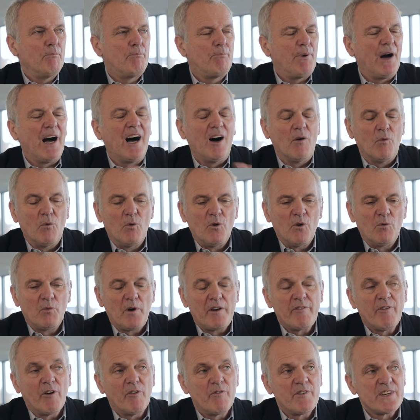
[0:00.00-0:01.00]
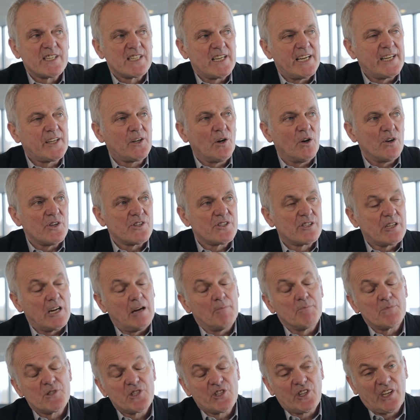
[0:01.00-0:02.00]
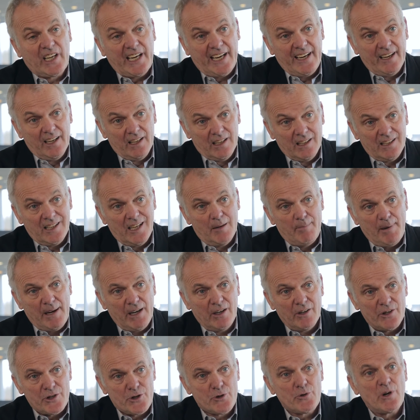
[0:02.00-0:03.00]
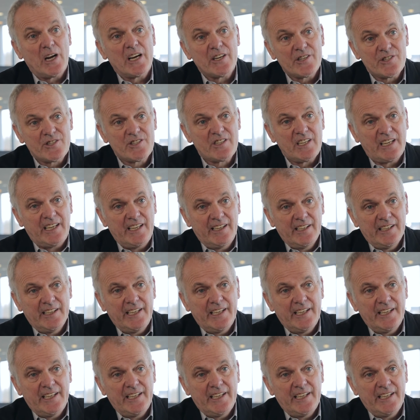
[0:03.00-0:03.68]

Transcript: but we've obviously got some skill about trust